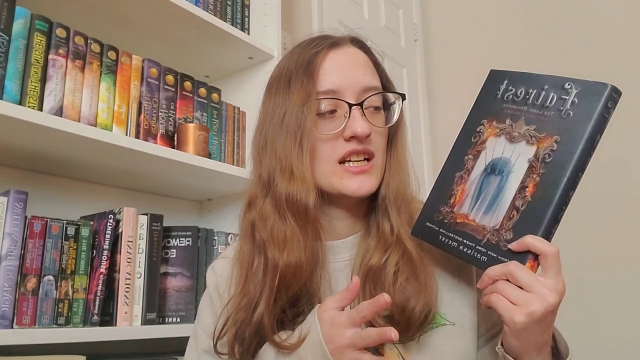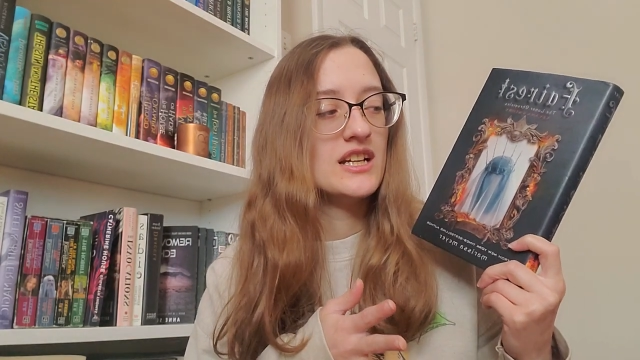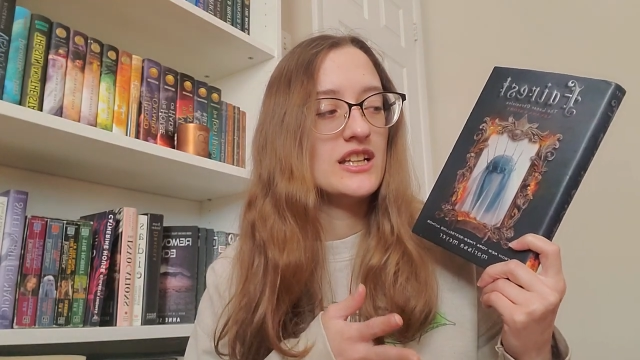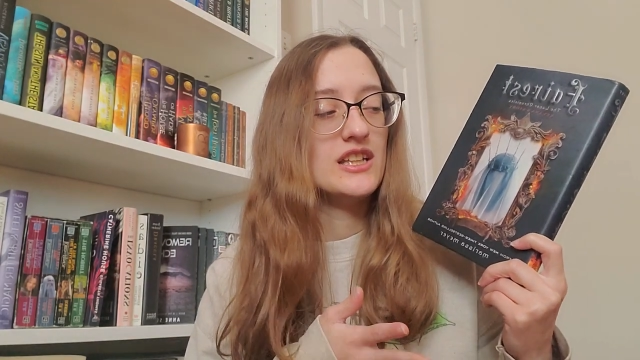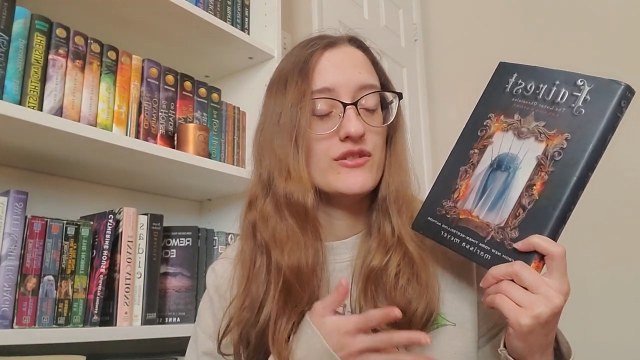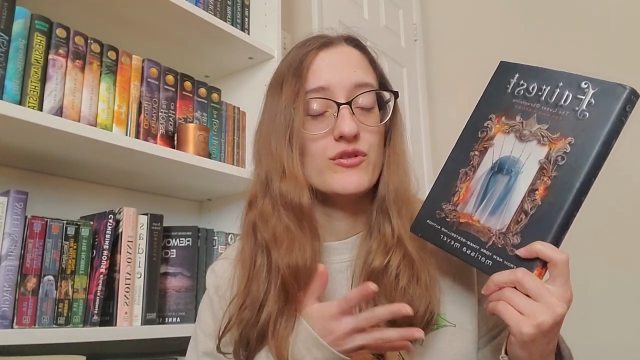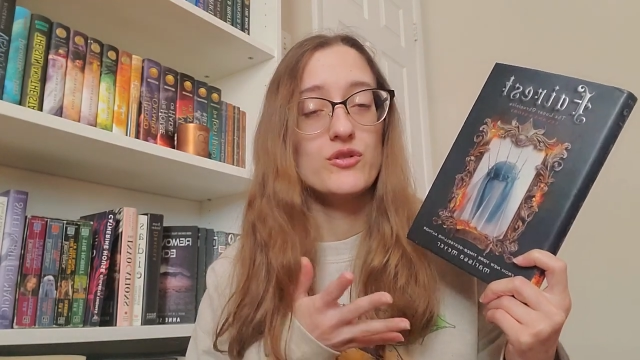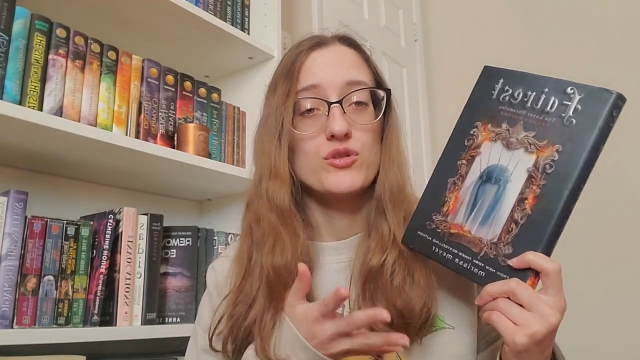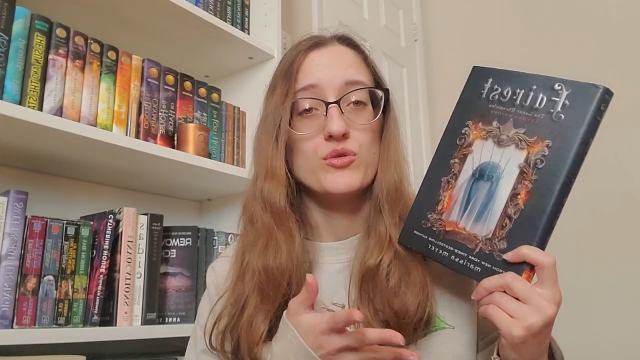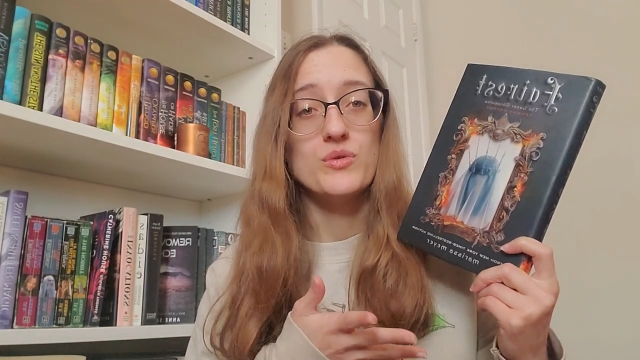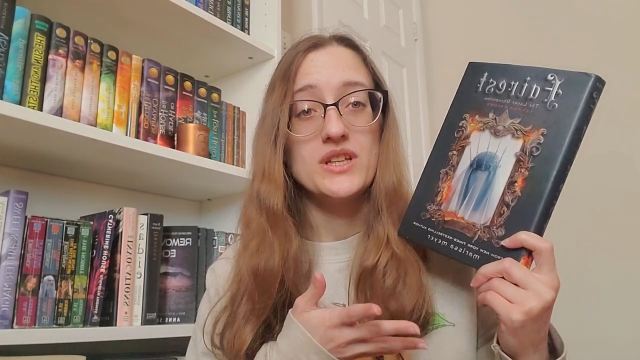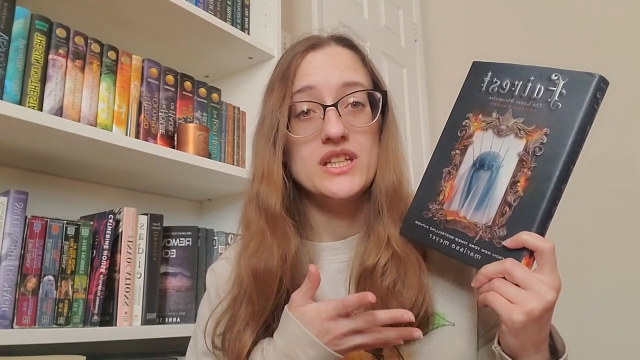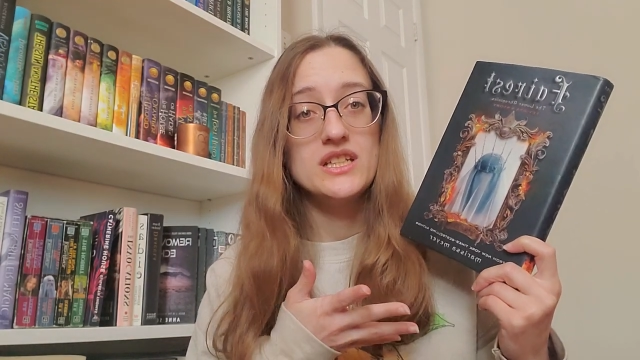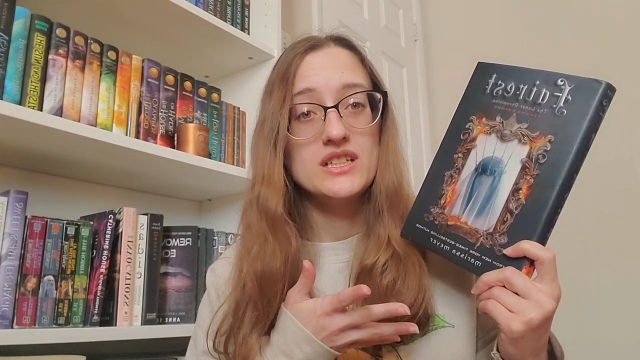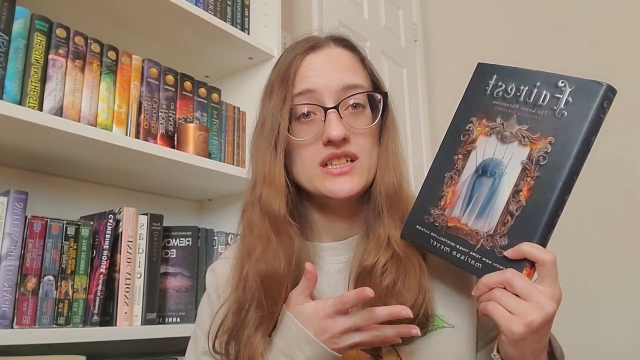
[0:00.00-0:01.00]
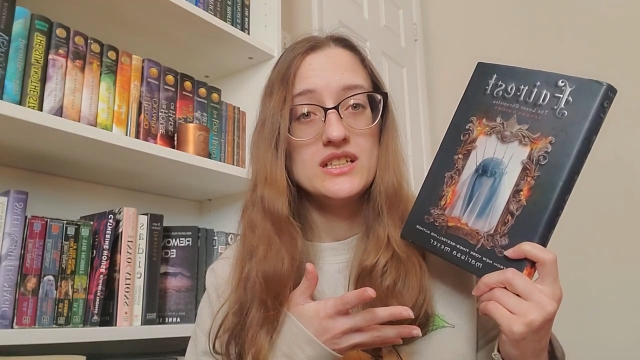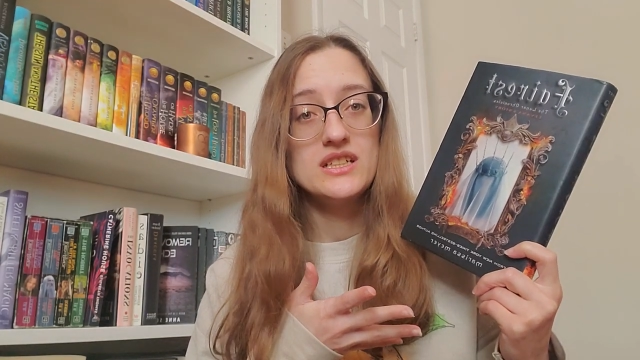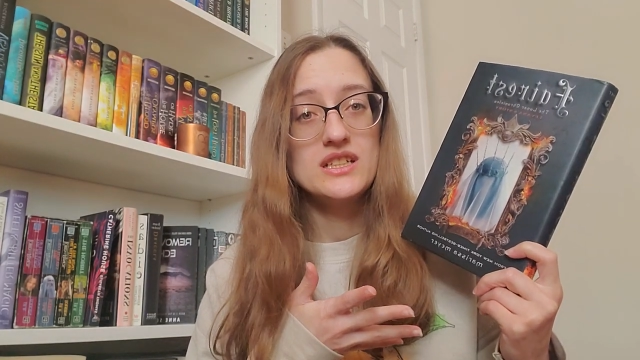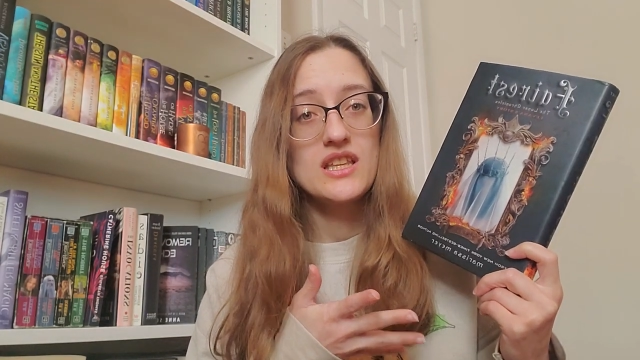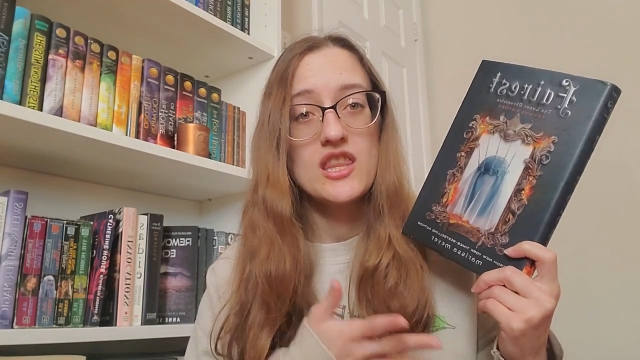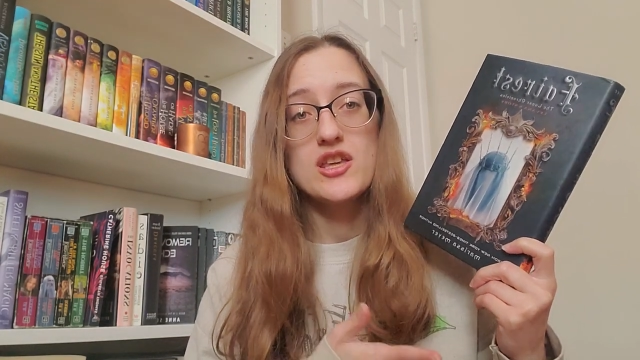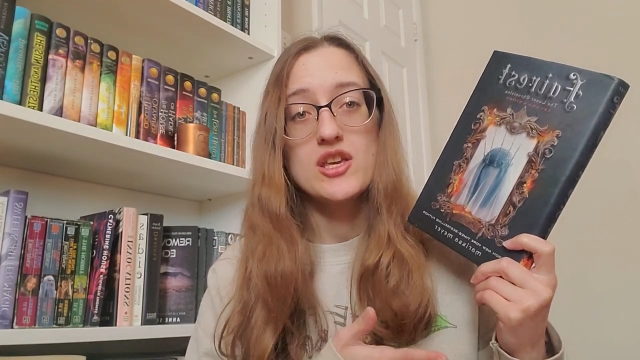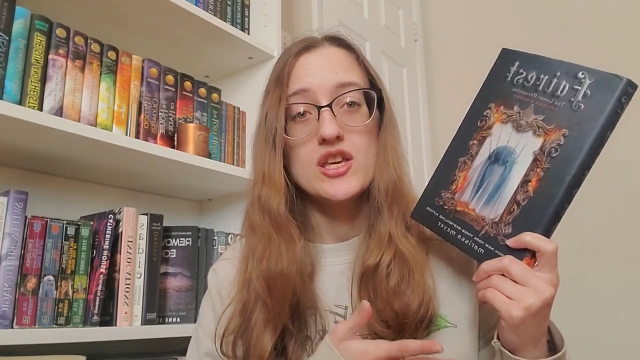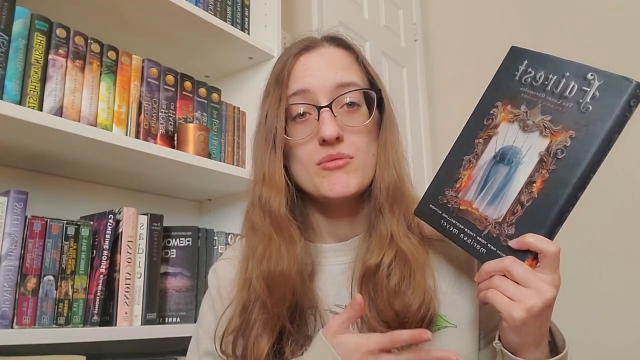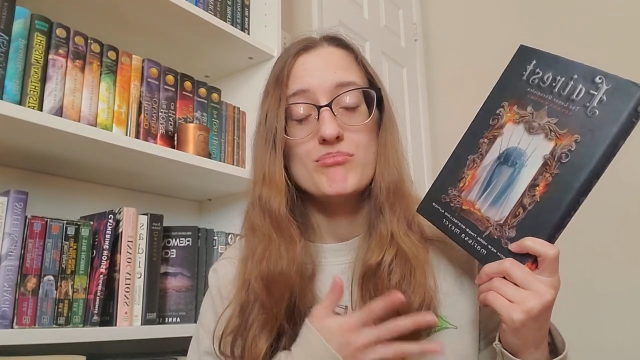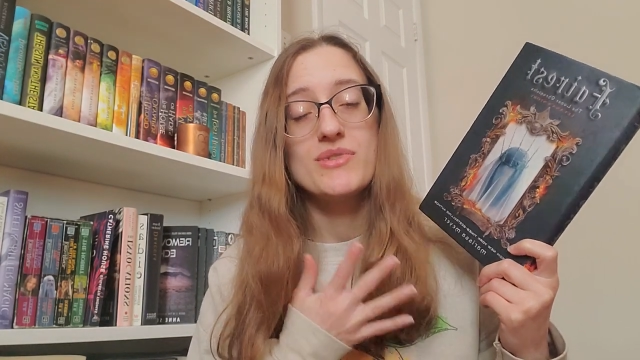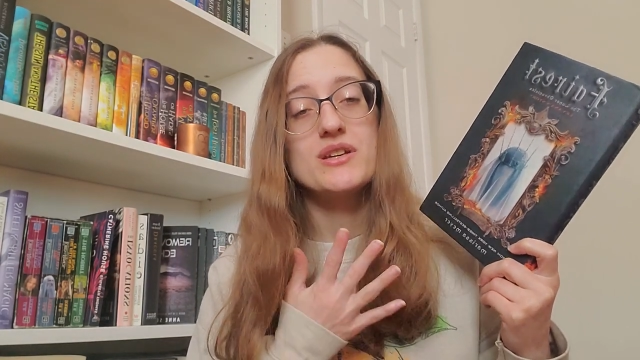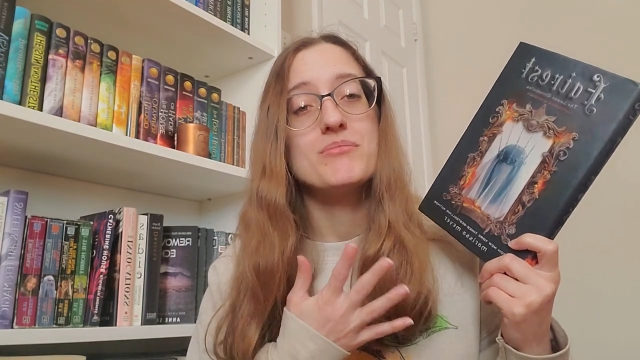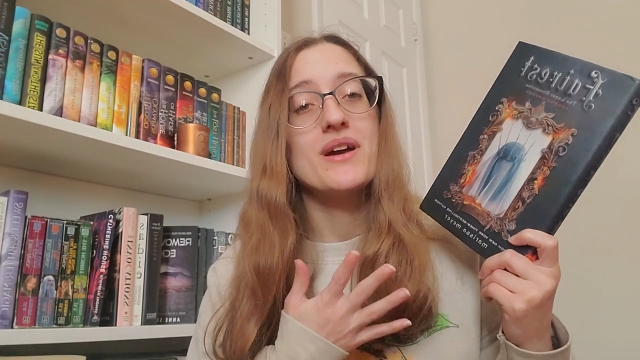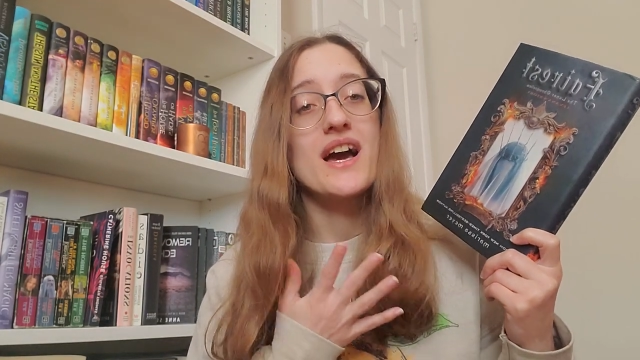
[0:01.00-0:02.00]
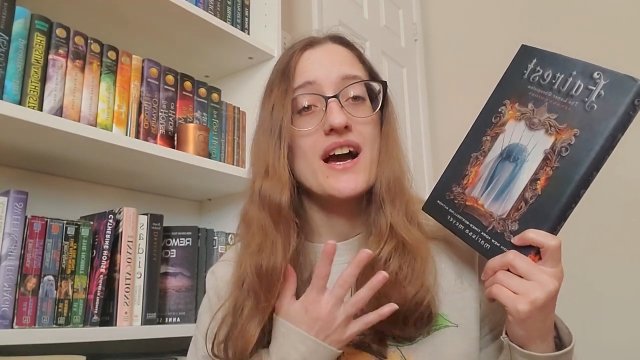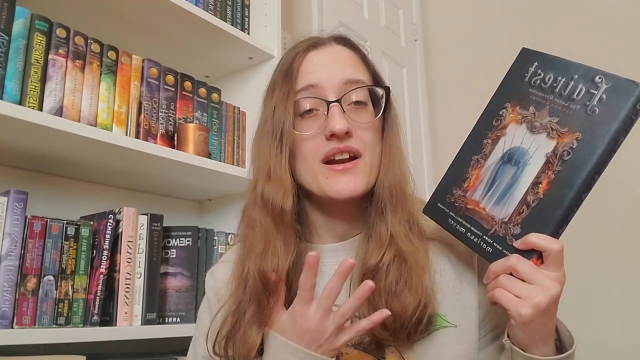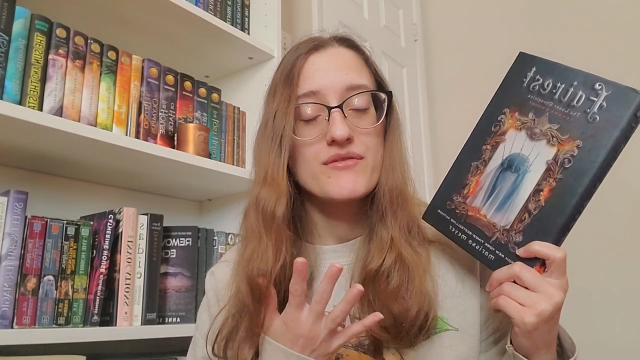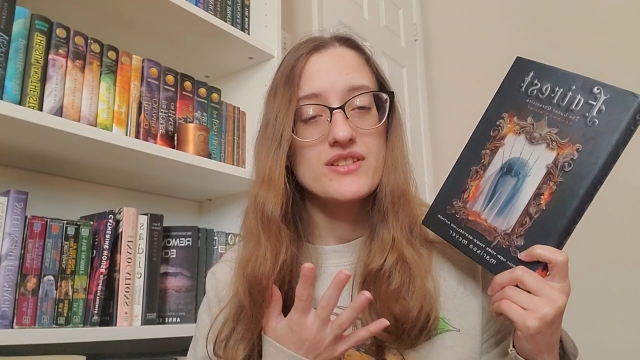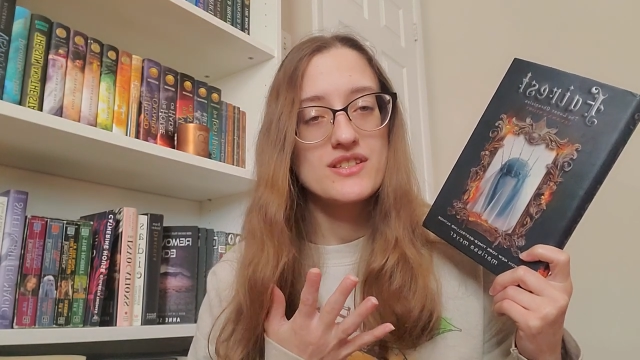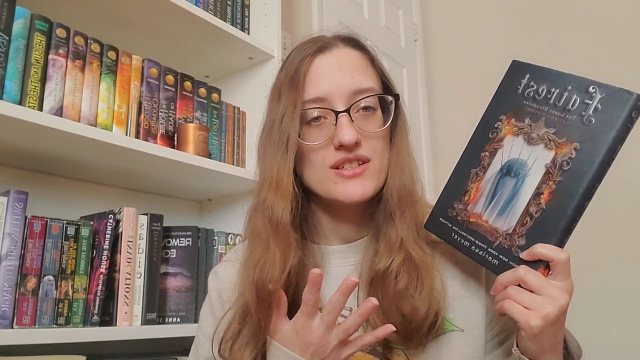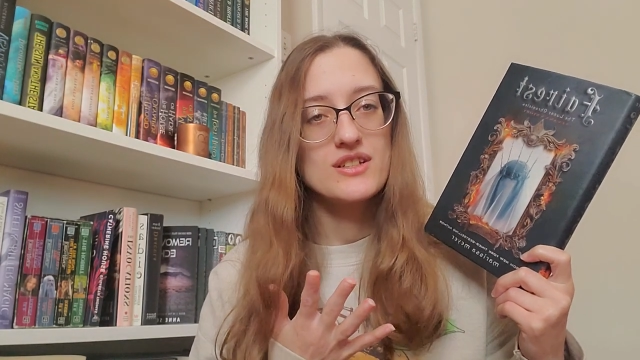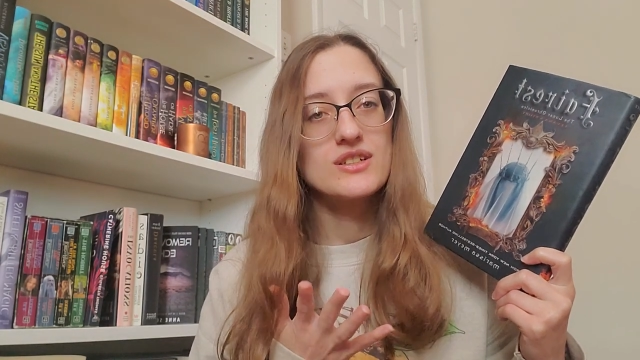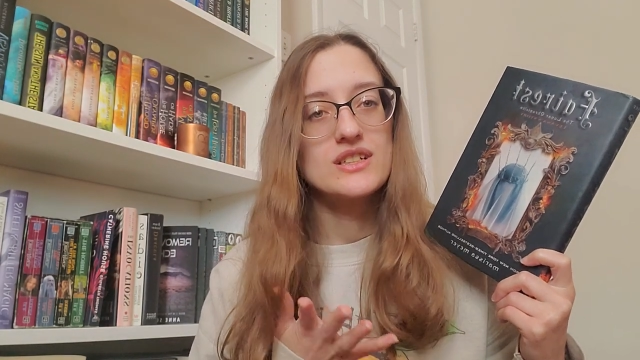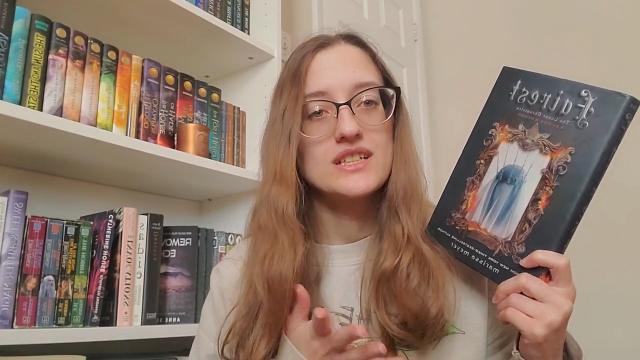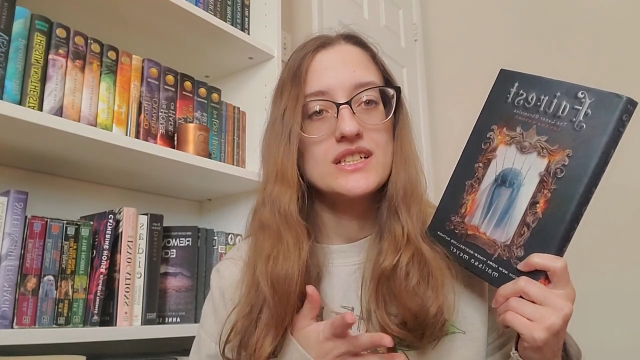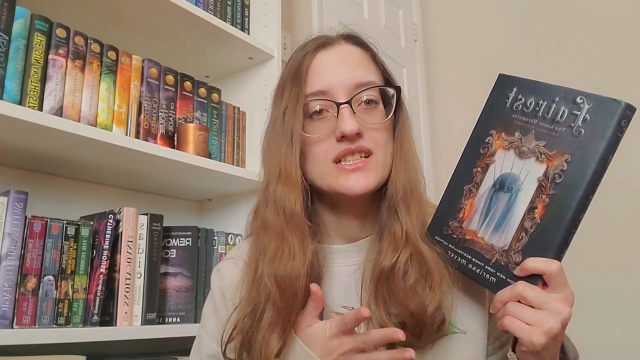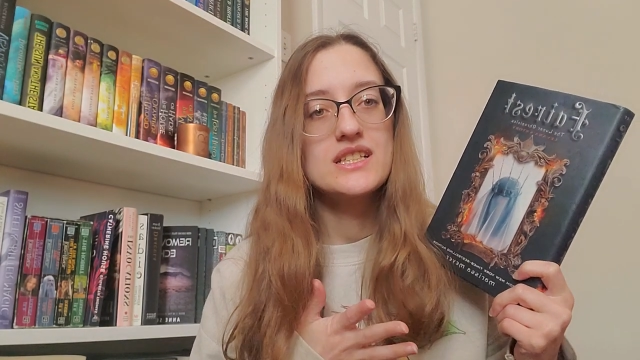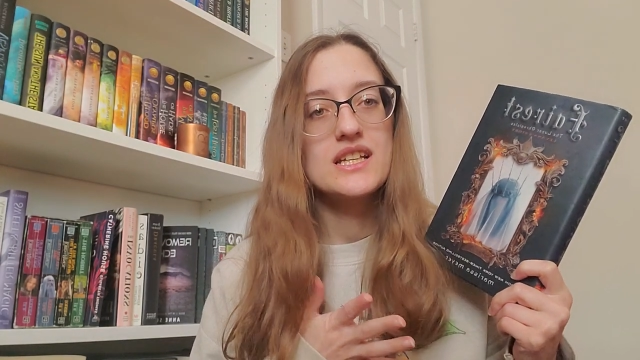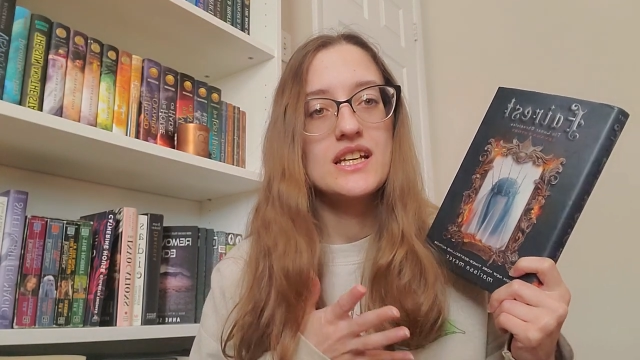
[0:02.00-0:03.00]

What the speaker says: evil queen, the big bad of the series,